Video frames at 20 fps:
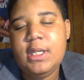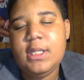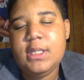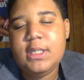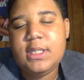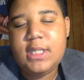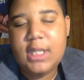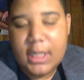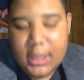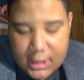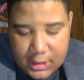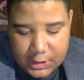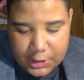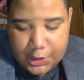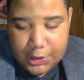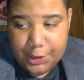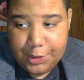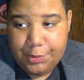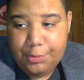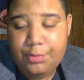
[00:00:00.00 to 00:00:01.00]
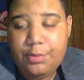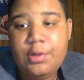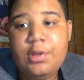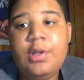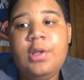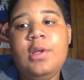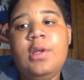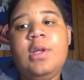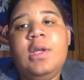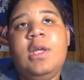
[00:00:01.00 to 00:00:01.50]
6-2,
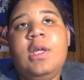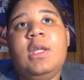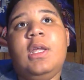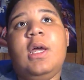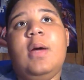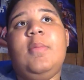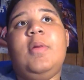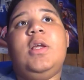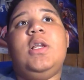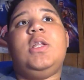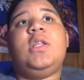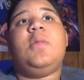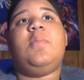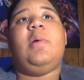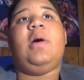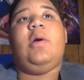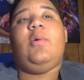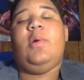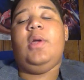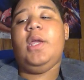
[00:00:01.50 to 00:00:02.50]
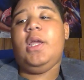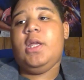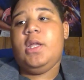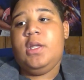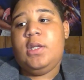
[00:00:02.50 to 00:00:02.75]
coming into the bye week.